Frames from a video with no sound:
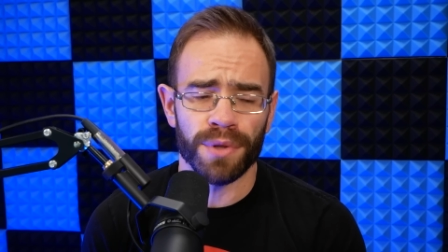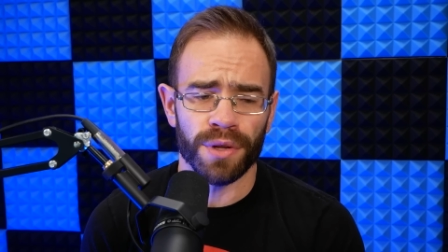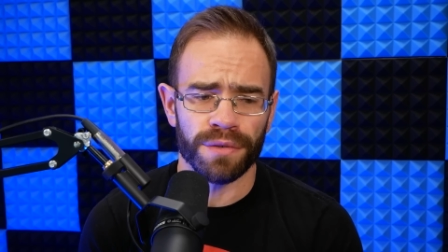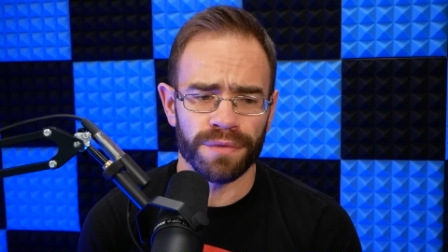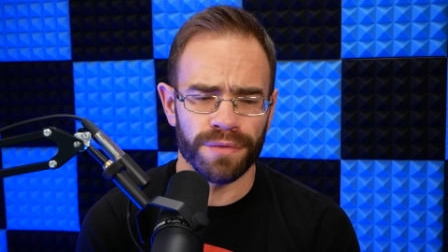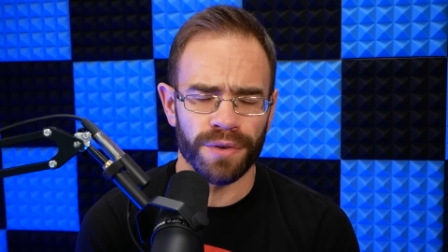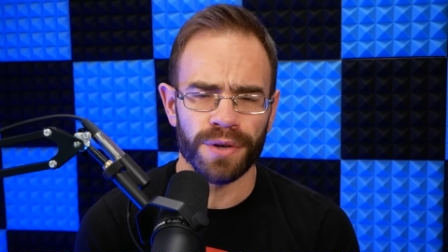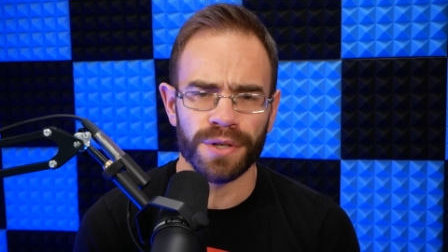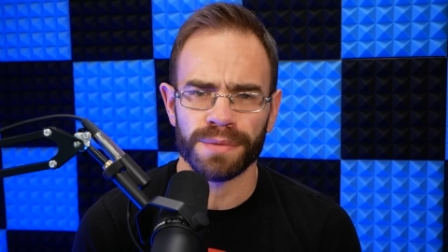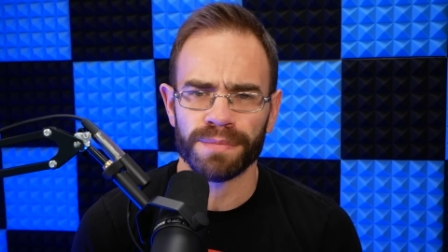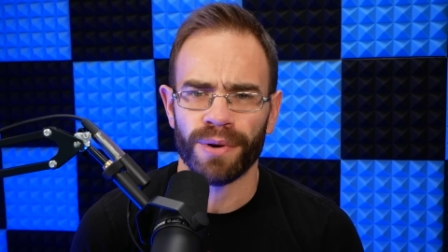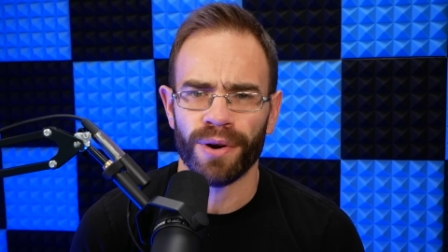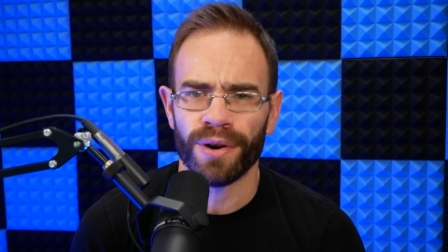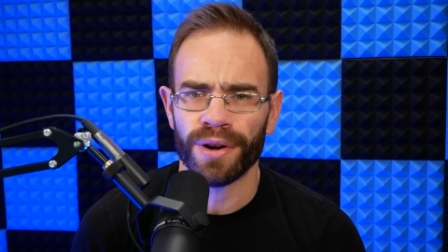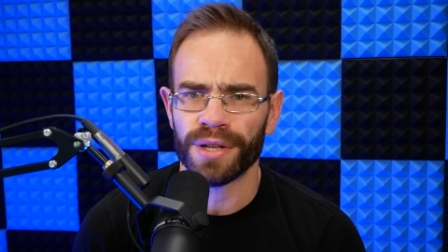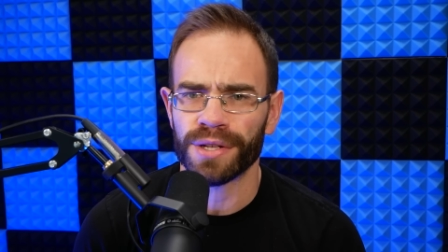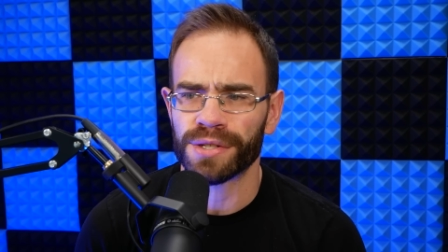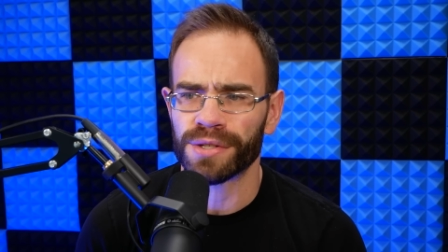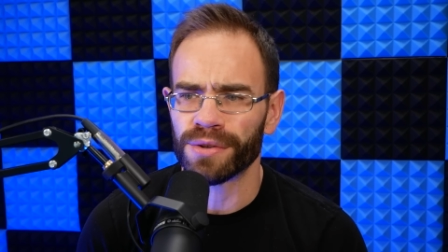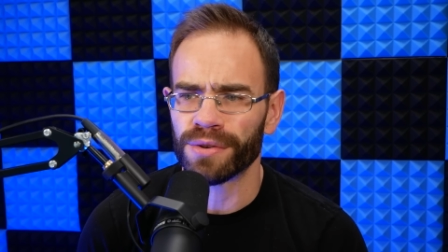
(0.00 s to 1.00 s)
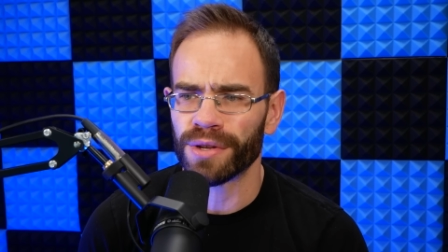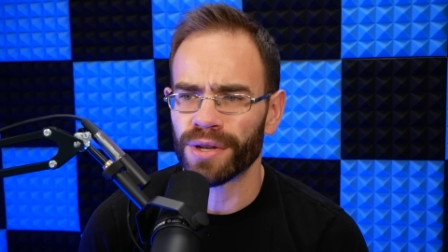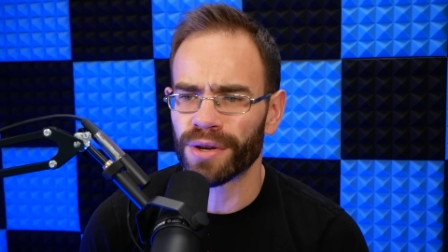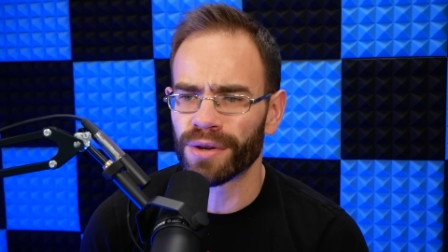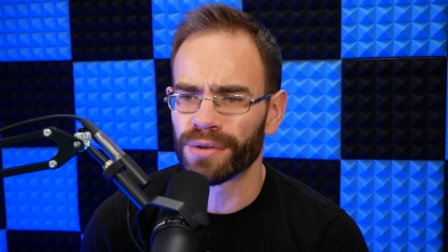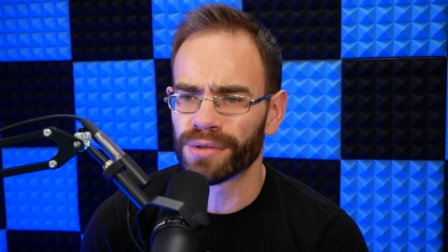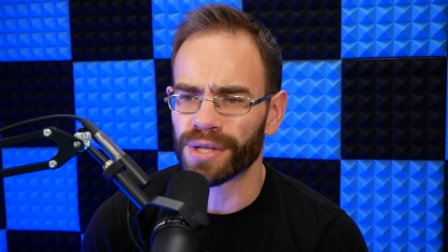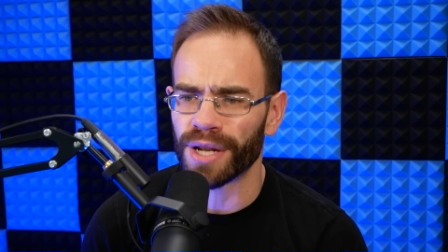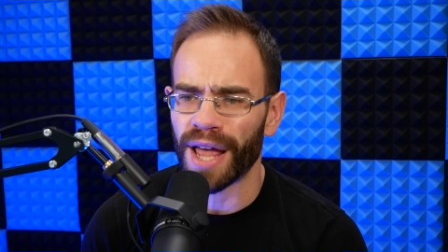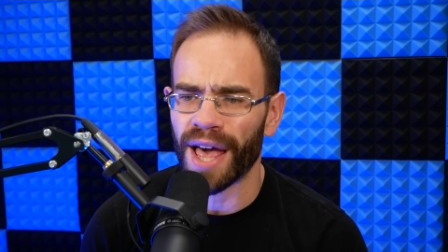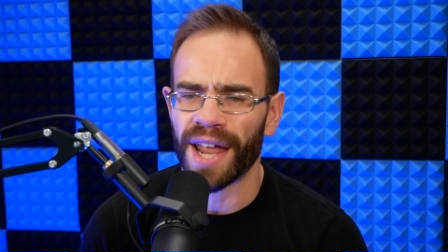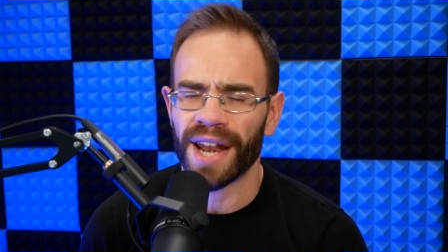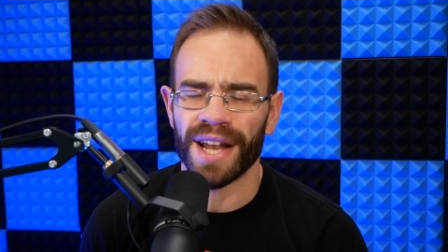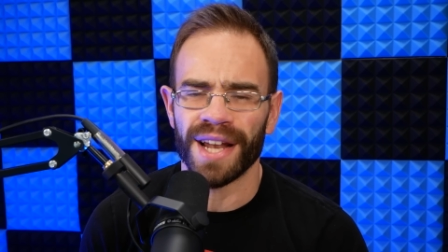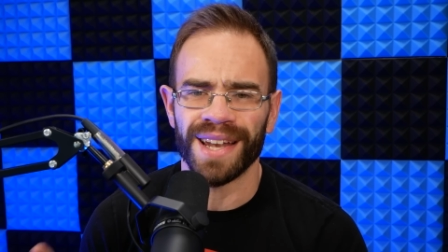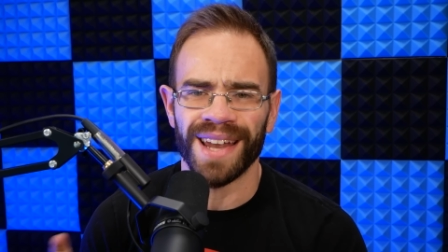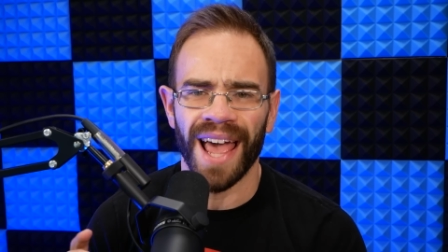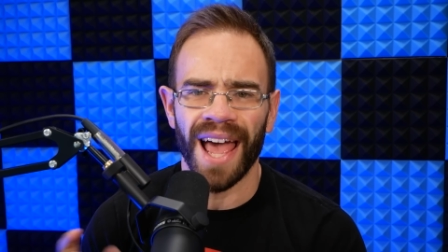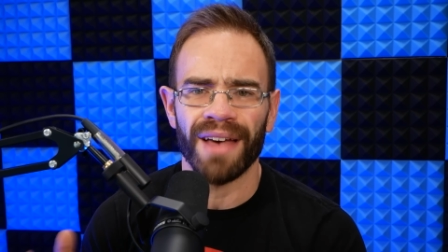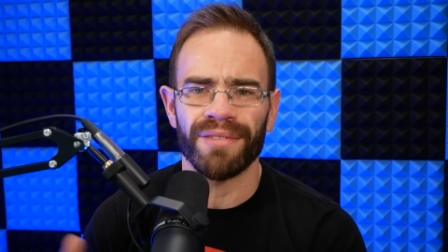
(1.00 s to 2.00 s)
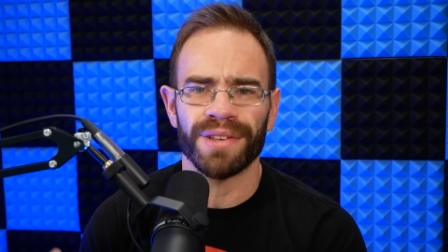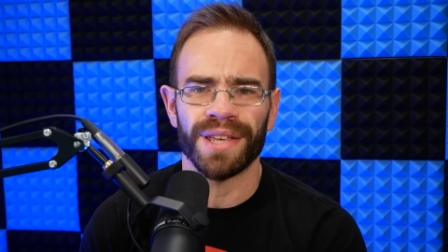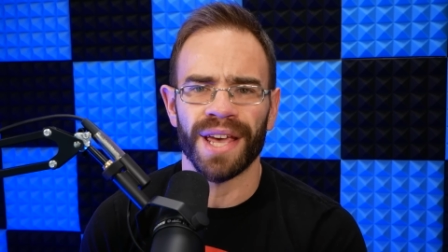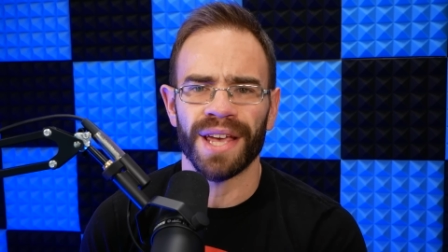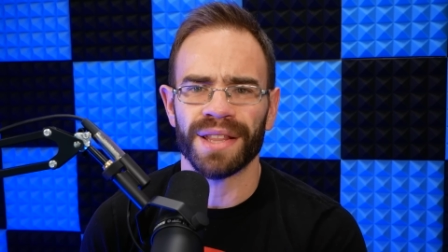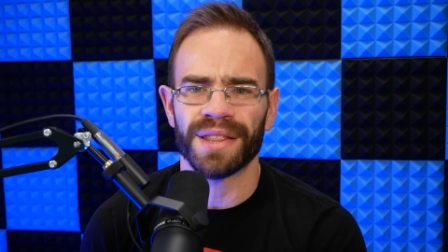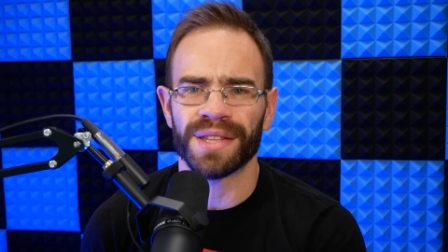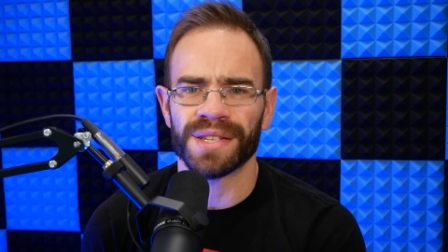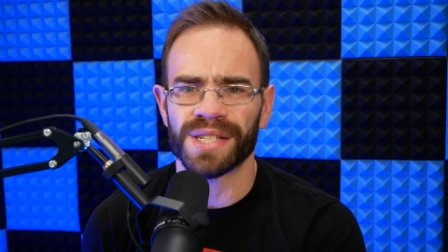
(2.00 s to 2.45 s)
to first-party studios and how to navigate